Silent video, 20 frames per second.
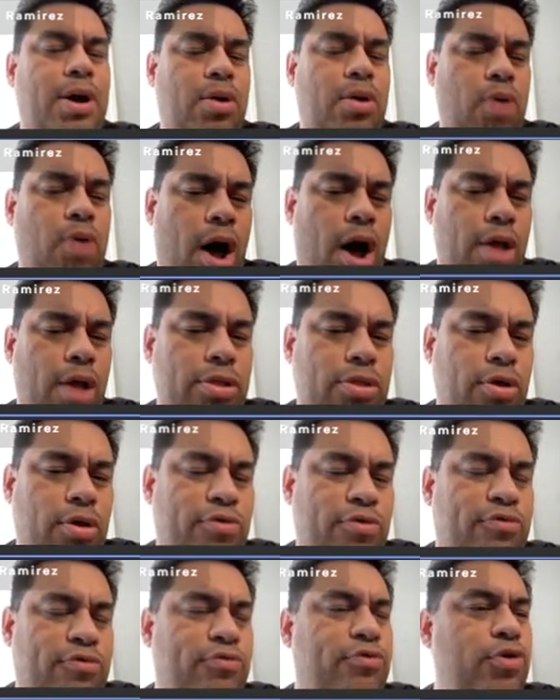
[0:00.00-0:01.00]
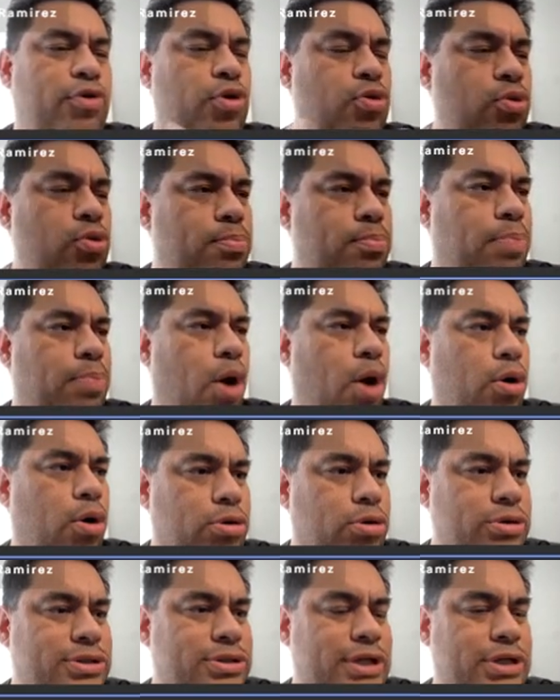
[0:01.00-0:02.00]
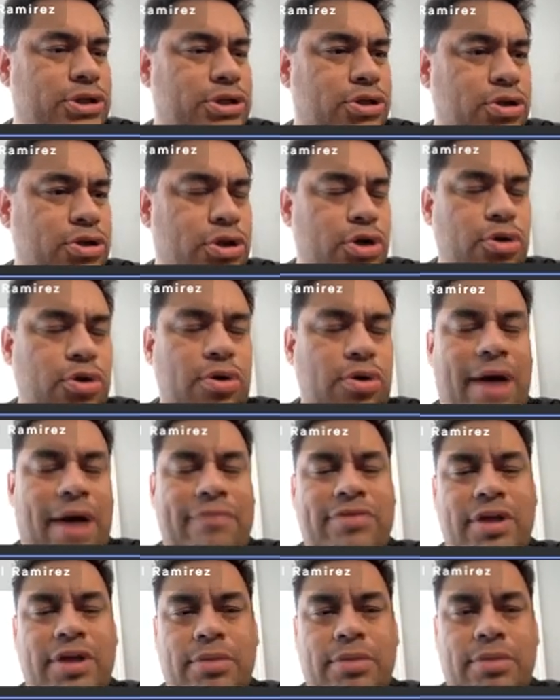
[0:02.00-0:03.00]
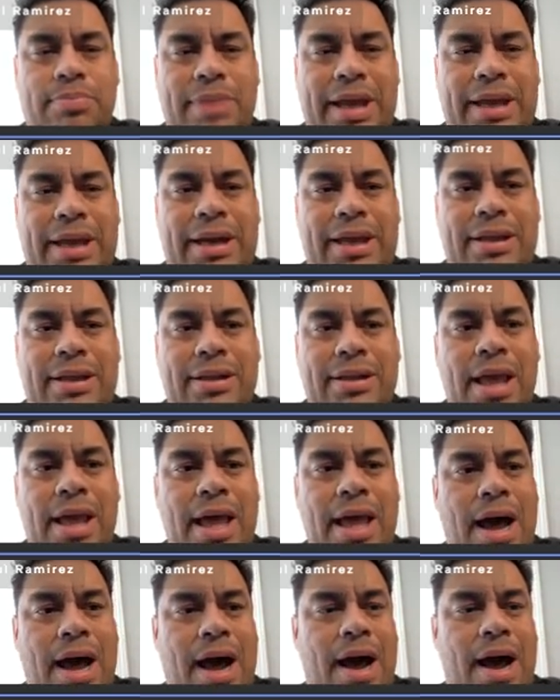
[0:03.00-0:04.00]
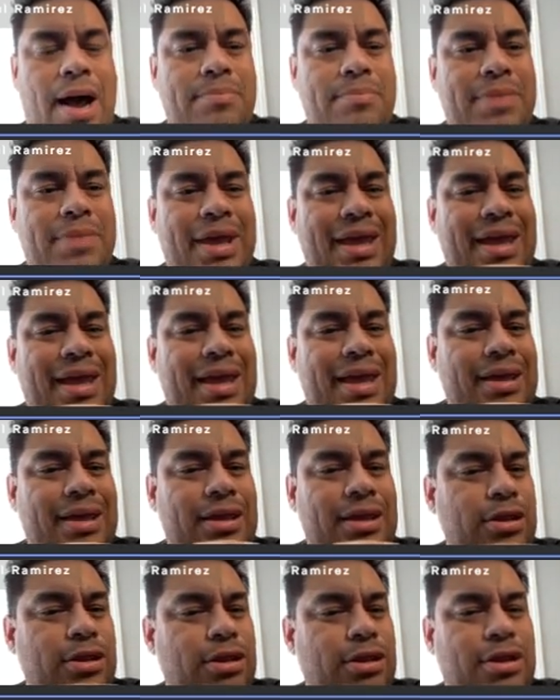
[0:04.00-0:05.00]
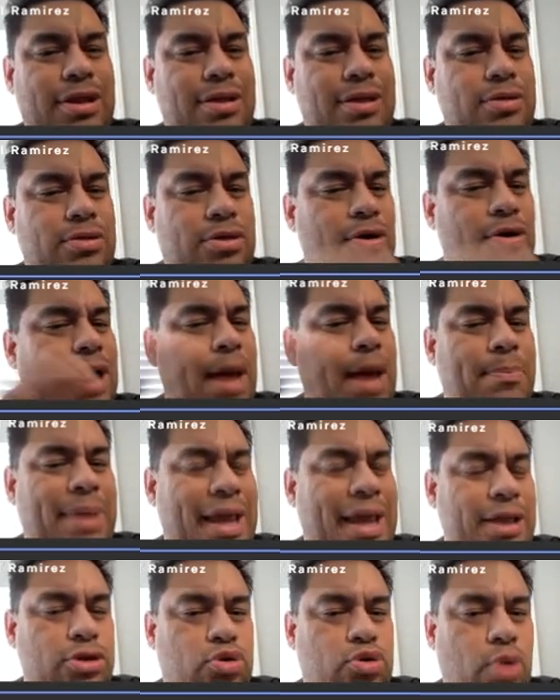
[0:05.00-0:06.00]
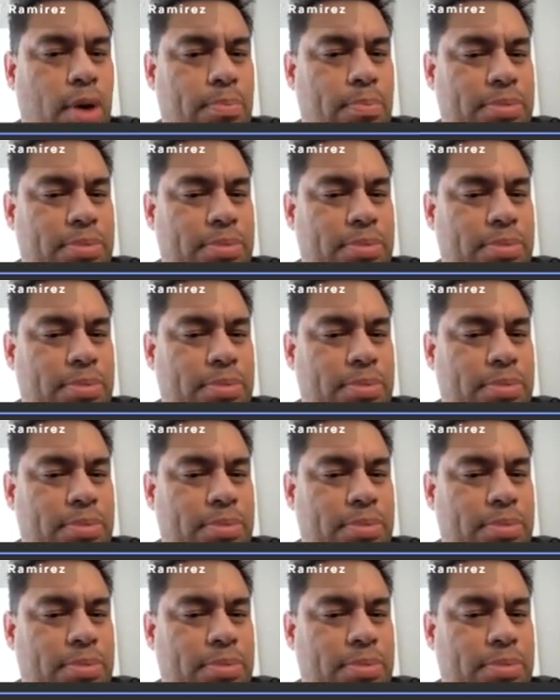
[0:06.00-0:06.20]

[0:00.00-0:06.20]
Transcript: But on those few borrowers that you do have to explain it, um, they're not paying